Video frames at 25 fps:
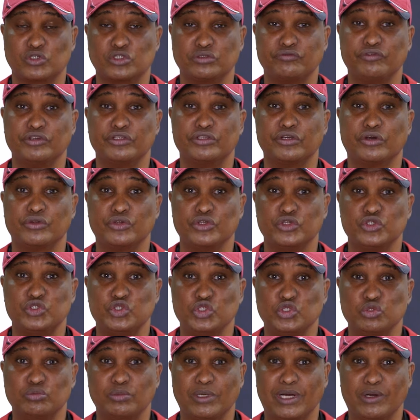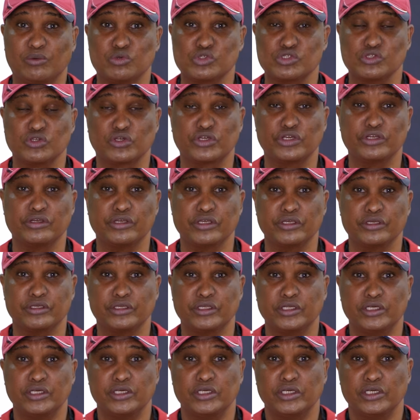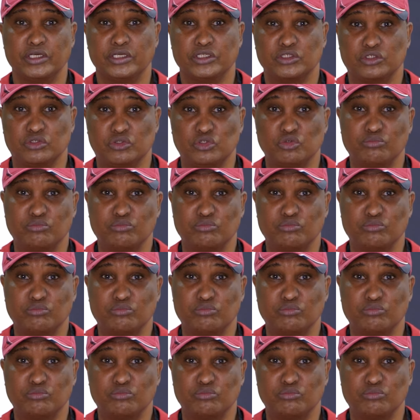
Longevita on YouTube. I was looking to